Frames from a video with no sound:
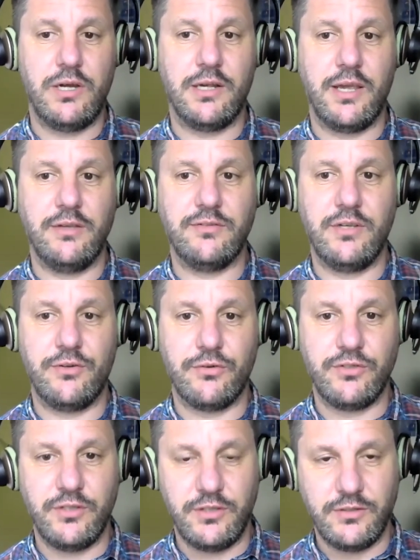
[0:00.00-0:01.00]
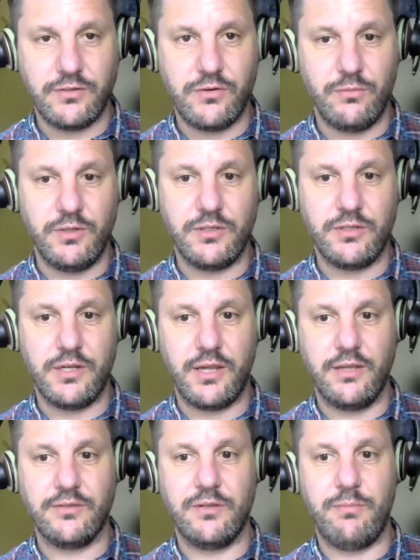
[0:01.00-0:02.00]
against the atrocities committed
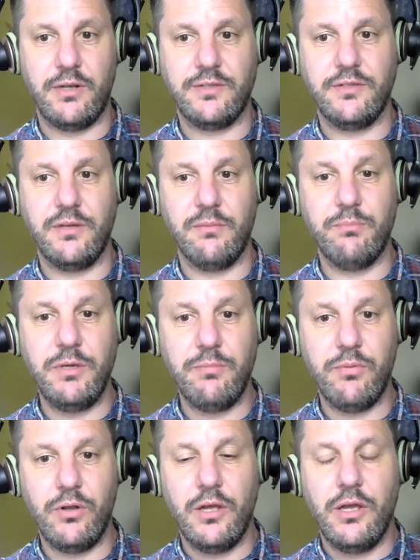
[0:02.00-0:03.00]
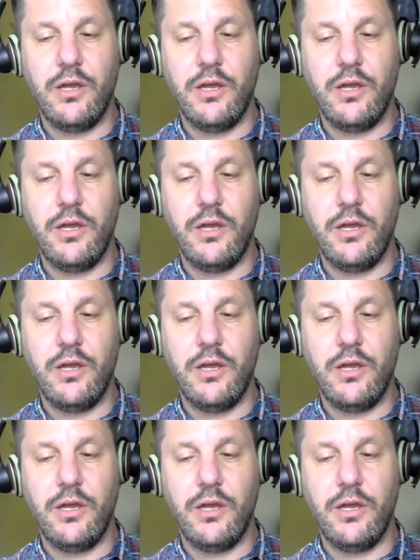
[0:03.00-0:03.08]
against the Palestinian people